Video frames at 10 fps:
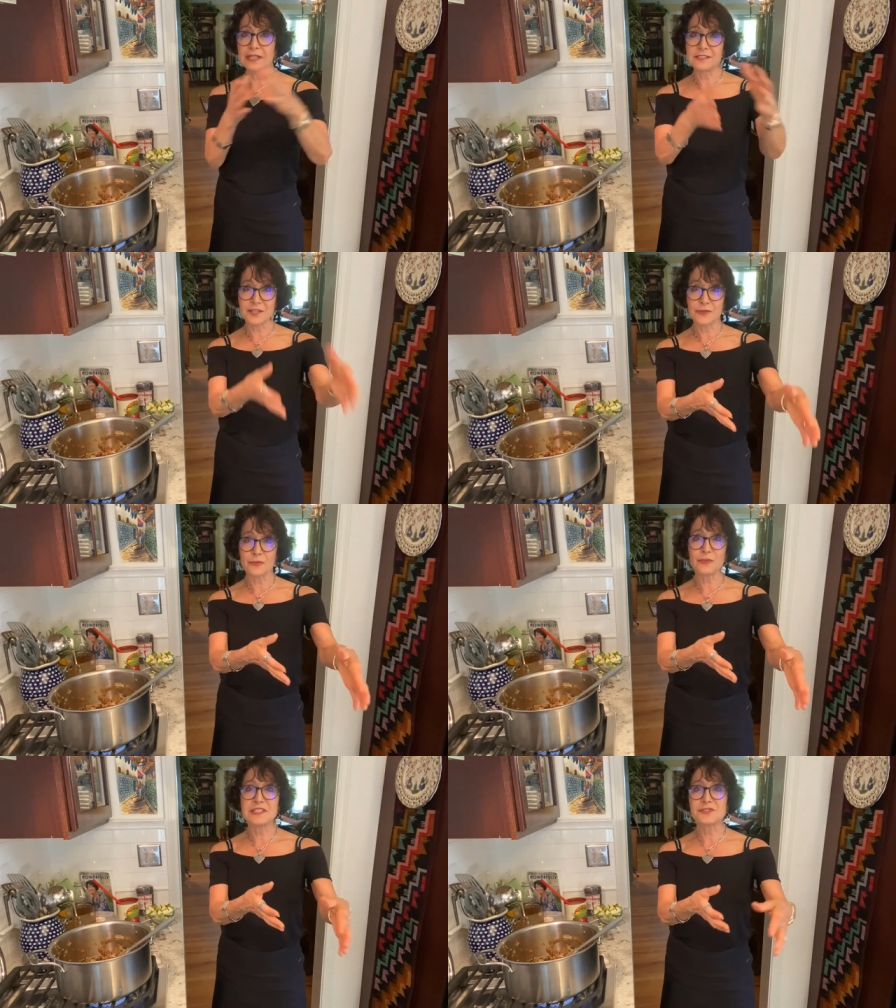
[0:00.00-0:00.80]
into the
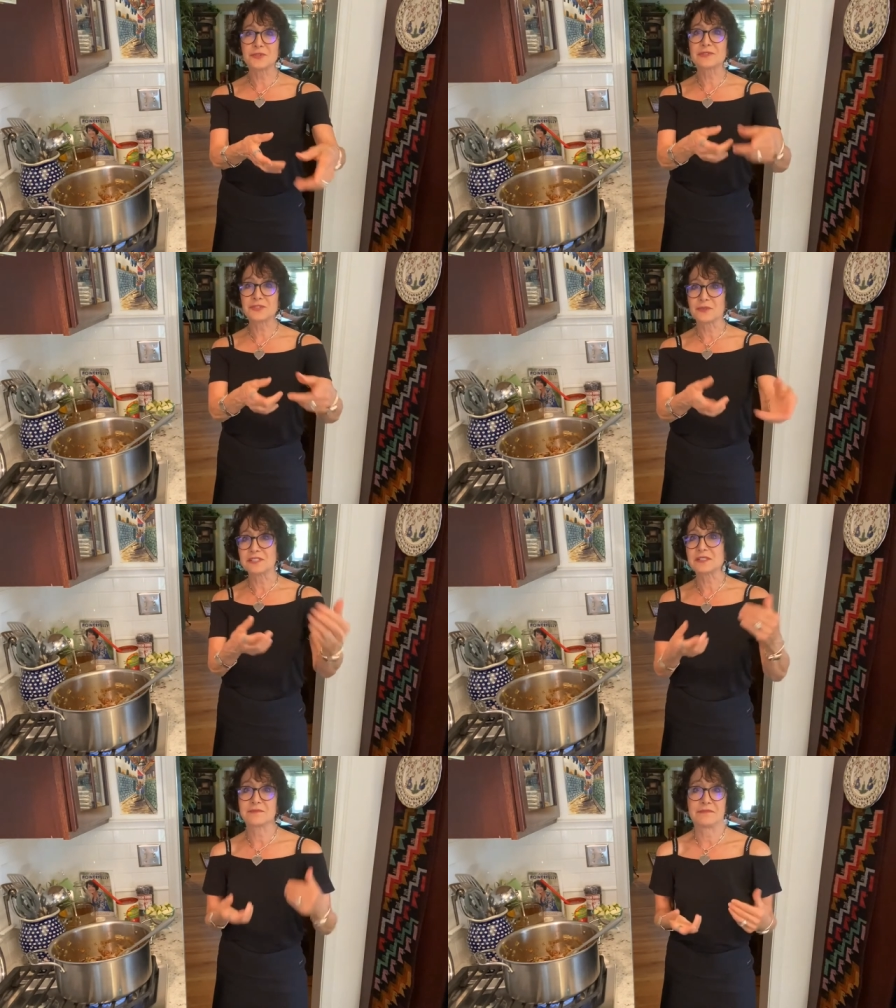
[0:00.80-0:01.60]
freezer, so
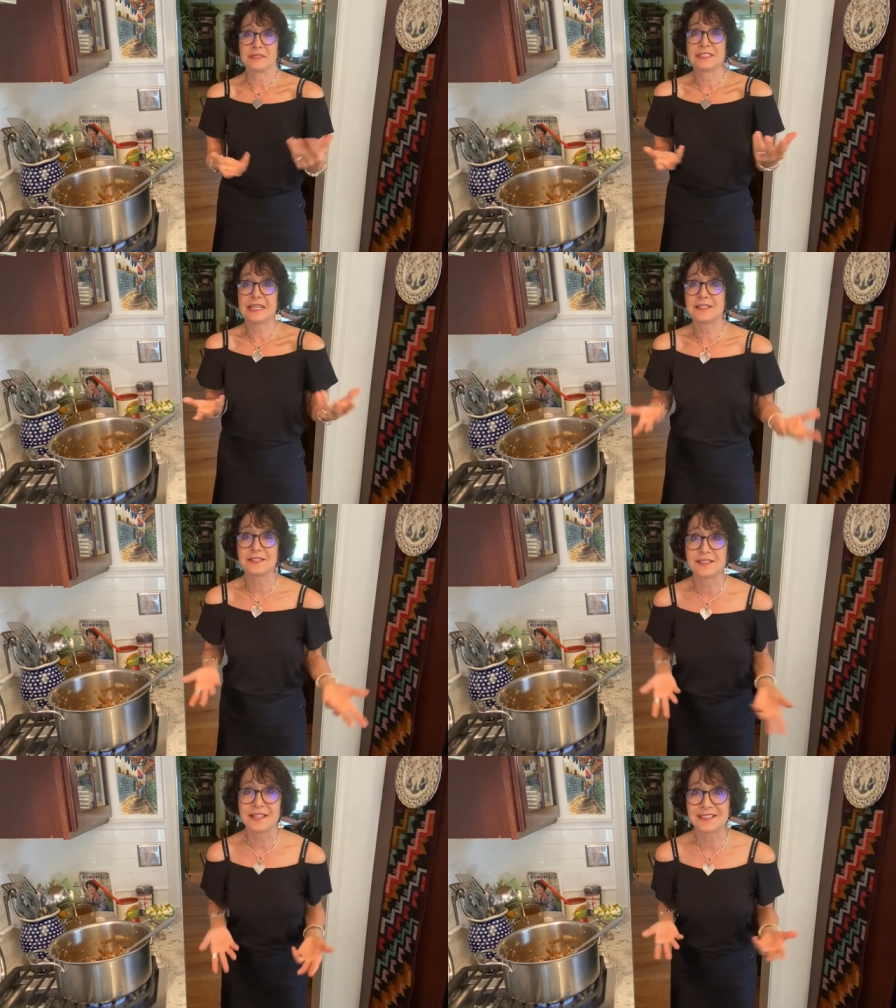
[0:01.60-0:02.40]
days,
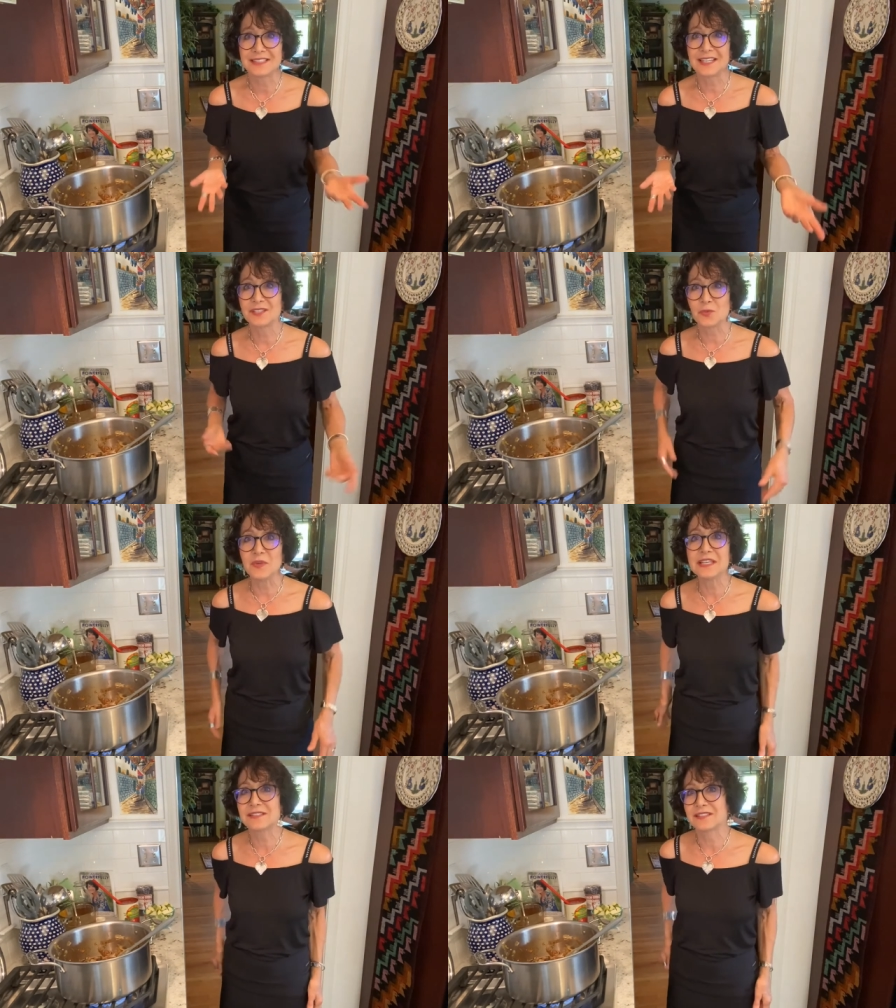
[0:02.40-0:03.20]
days, days,
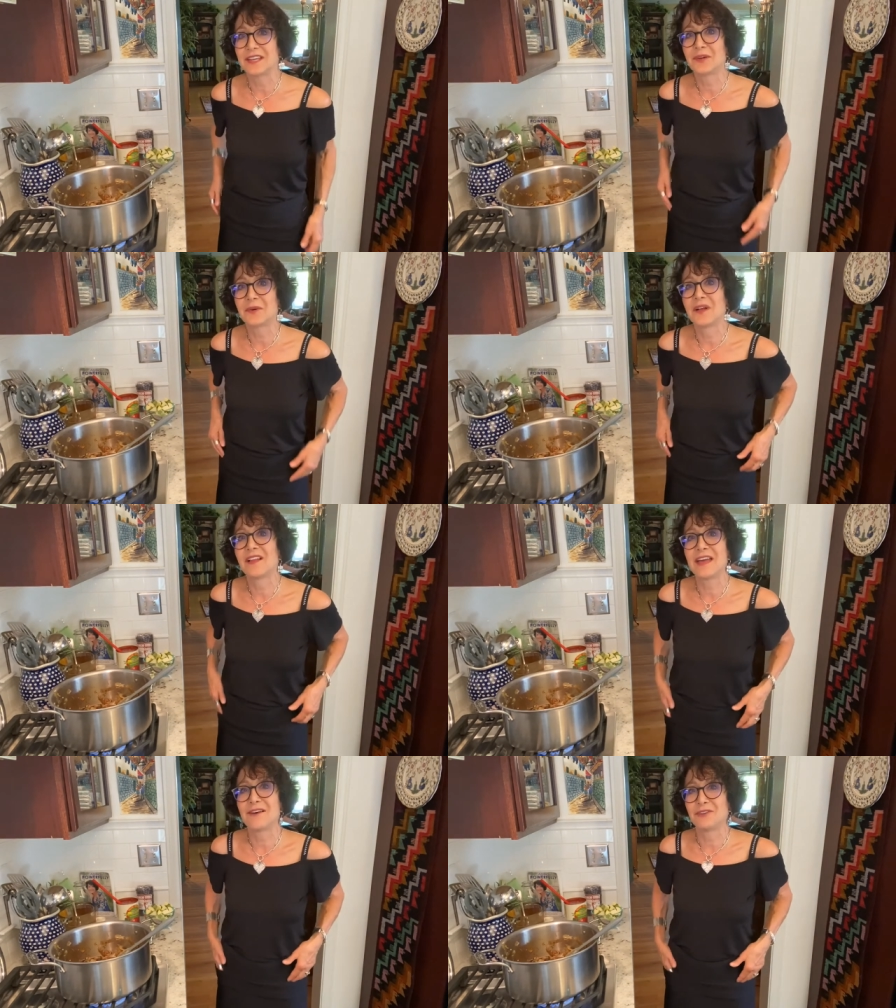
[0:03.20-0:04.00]
weeks later, I'll
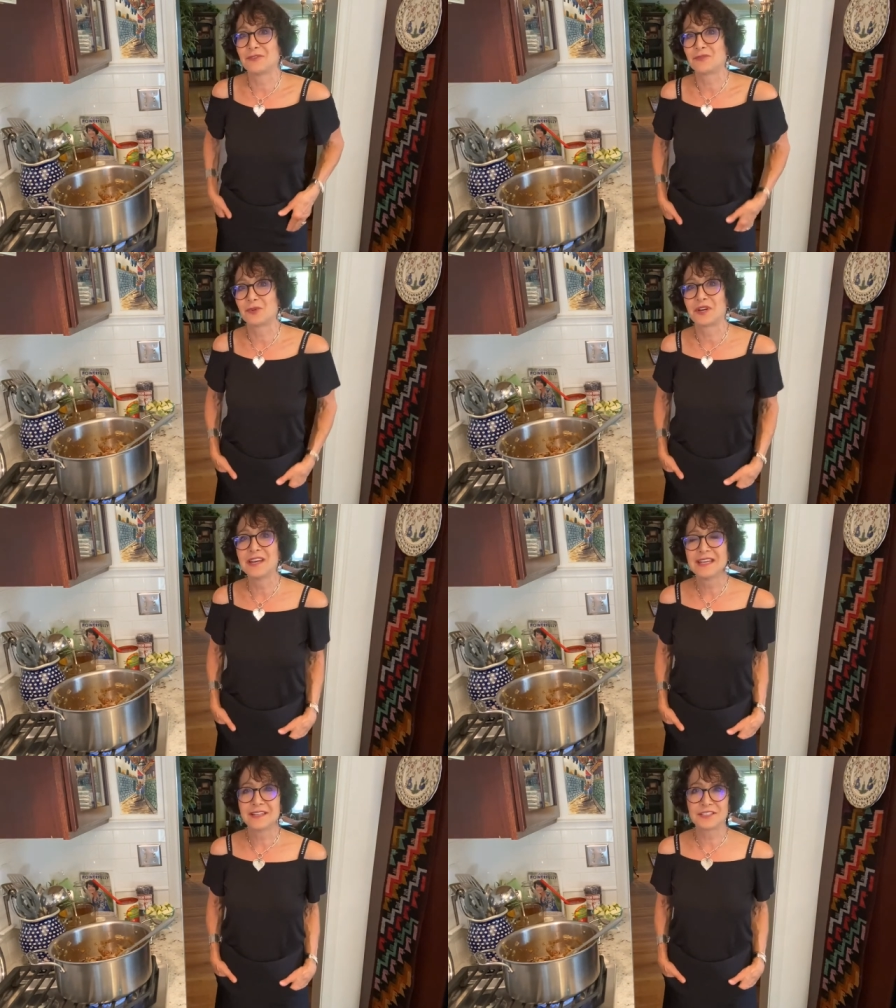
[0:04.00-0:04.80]
have it for
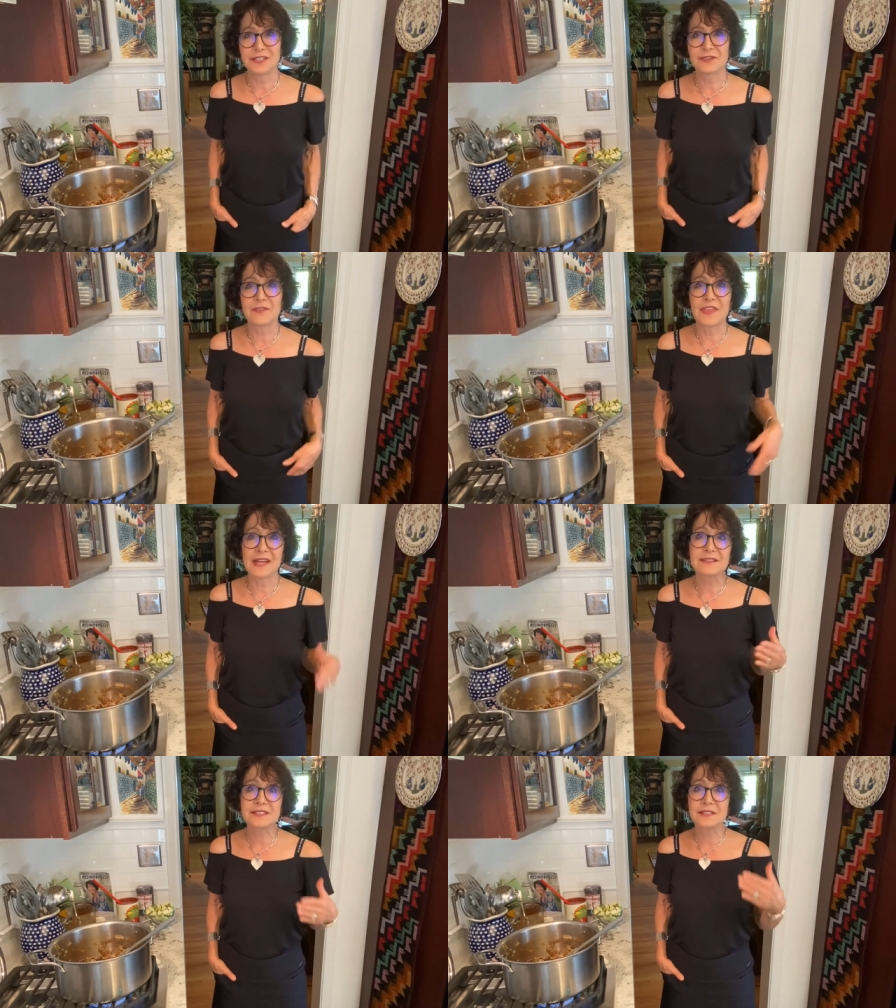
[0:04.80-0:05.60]
dinner.
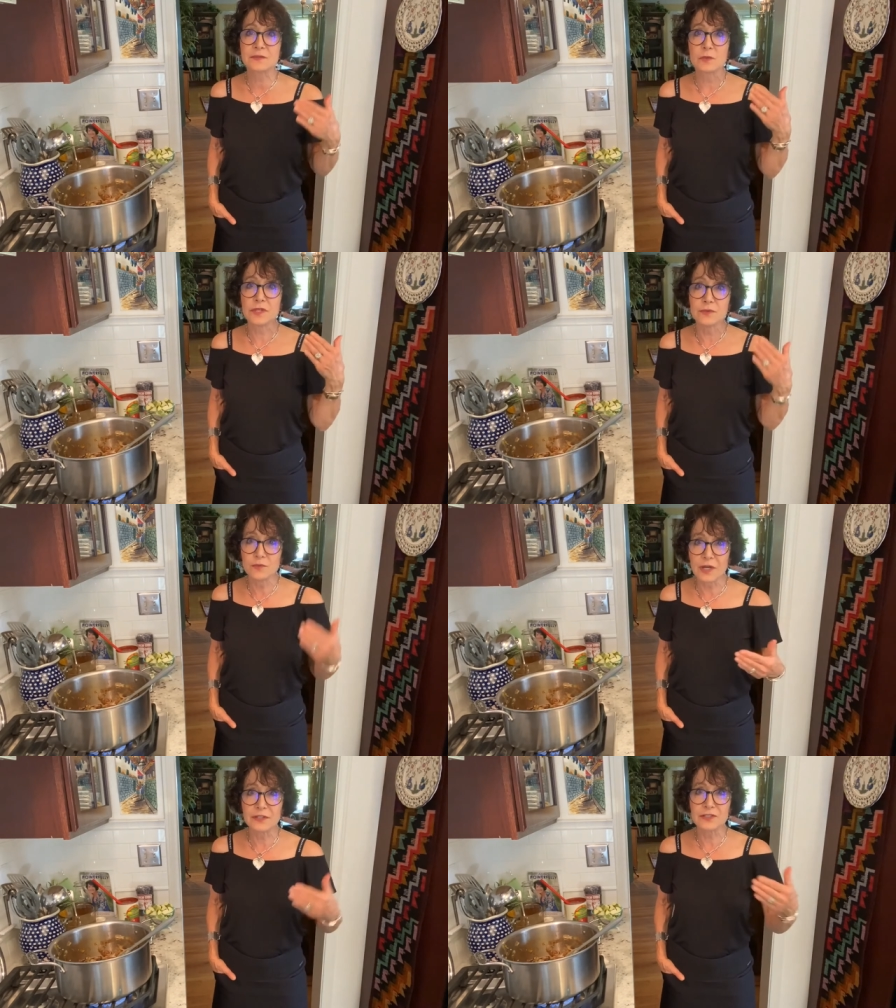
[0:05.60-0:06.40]
That's what you
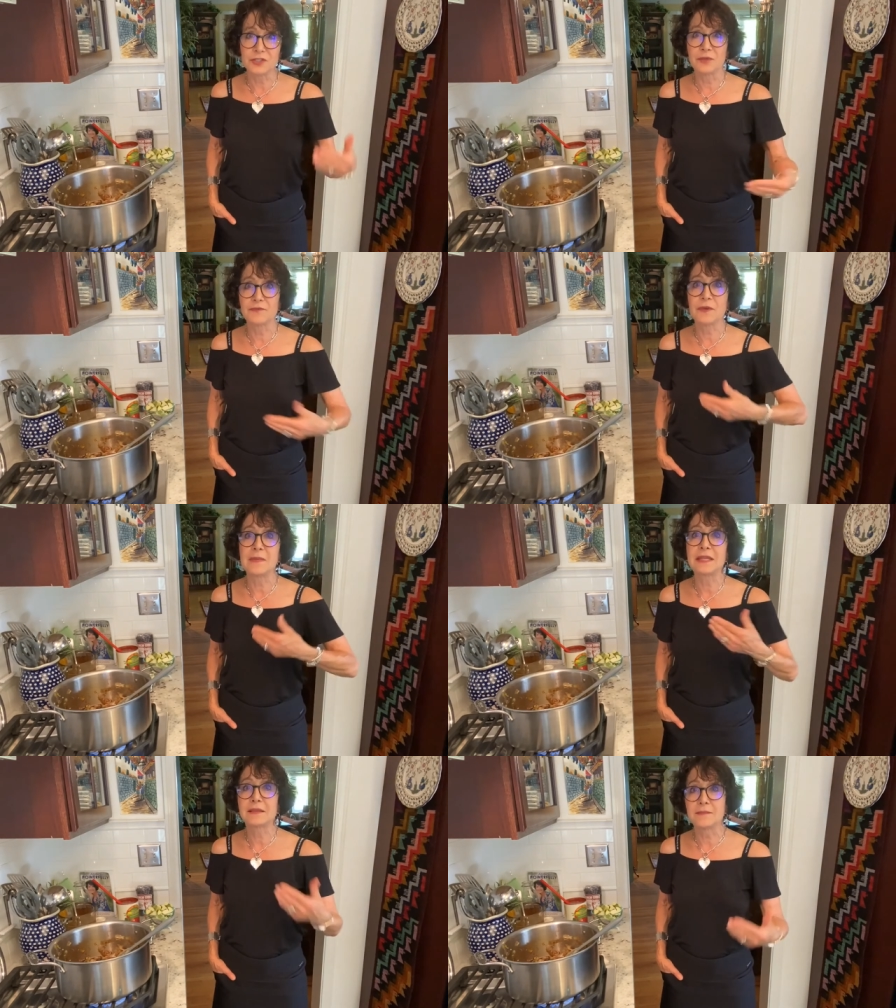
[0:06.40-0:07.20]
want to do if you
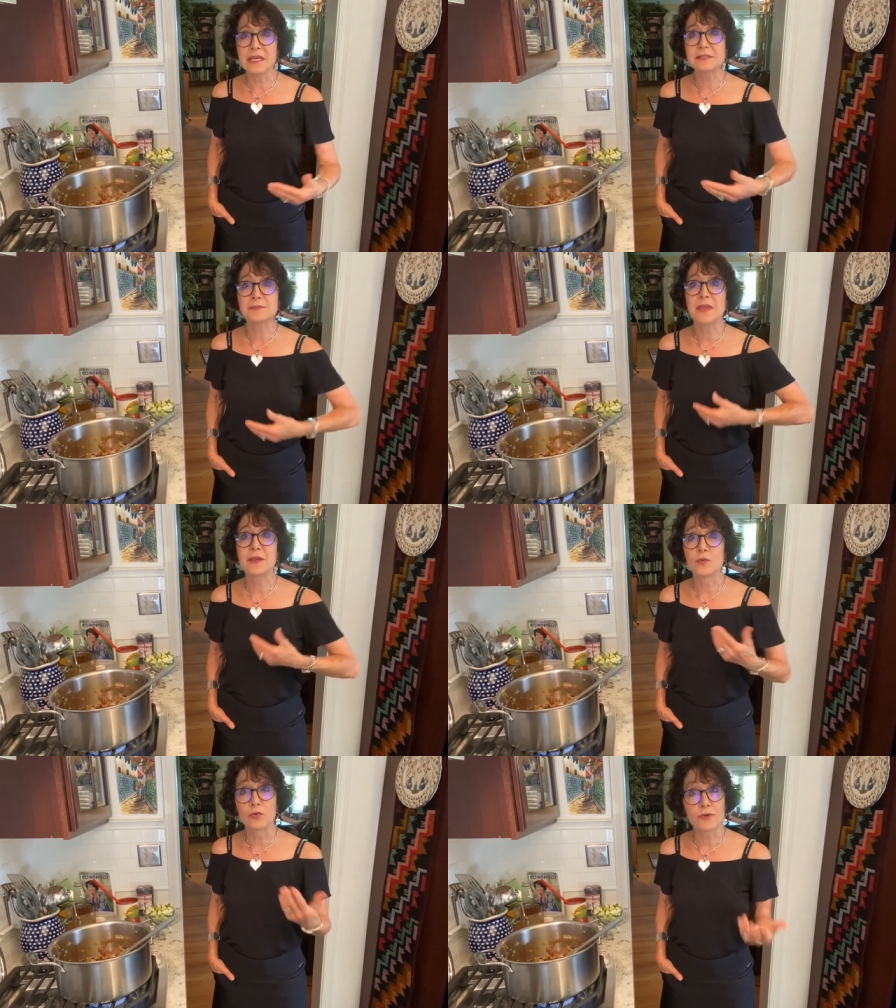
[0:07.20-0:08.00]
make the mess, make
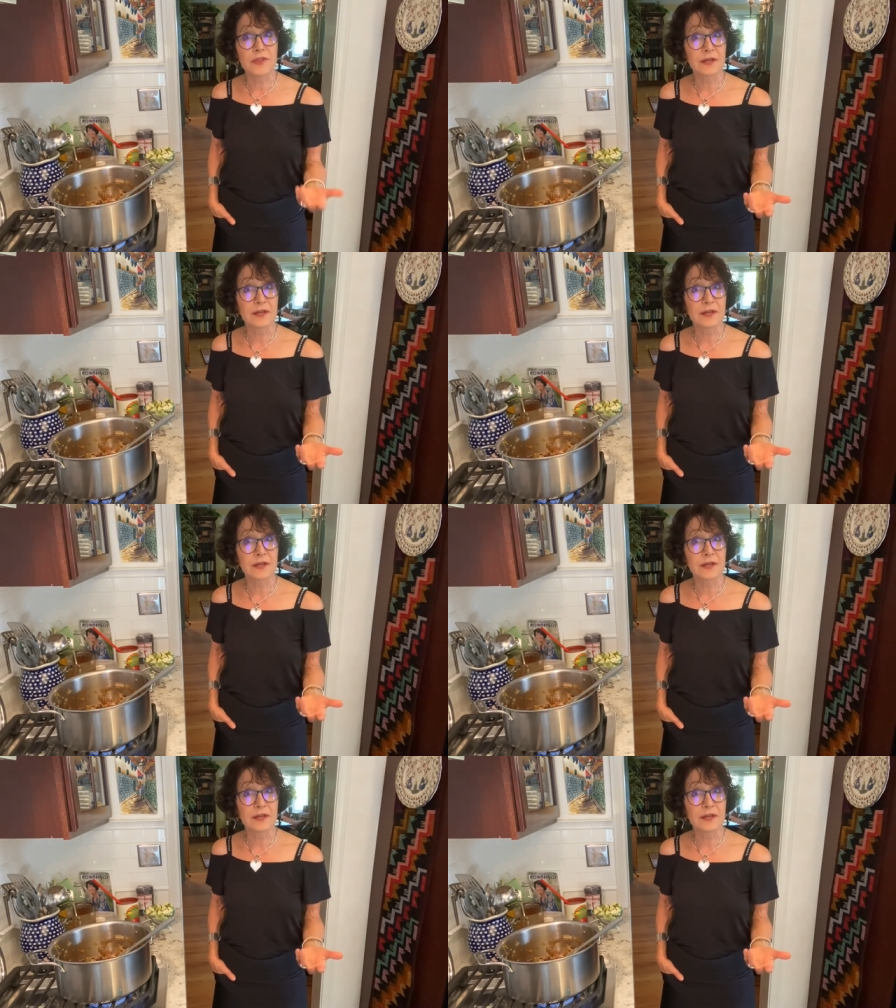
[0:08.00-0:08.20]
it worth